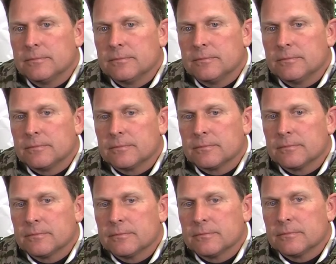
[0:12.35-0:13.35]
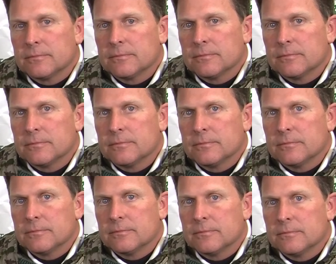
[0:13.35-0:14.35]

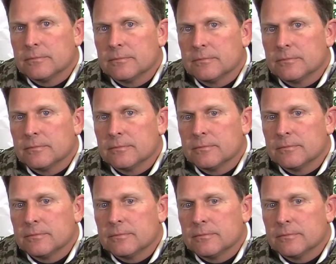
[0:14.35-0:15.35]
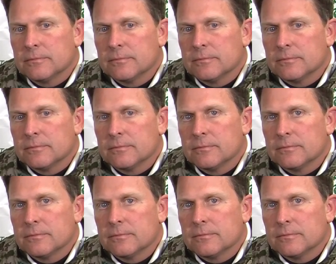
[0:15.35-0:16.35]

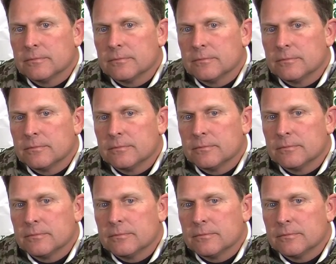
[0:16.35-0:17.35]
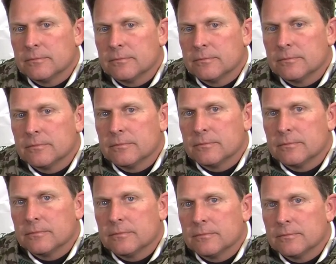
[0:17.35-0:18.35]

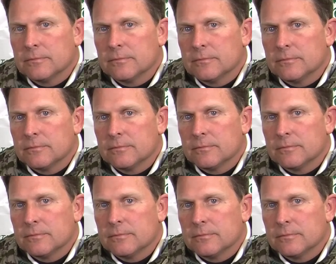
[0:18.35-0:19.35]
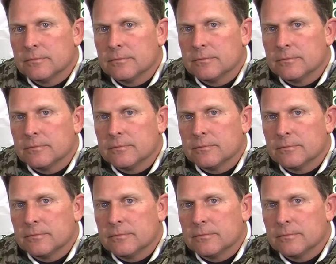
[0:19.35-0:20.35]
[no speech]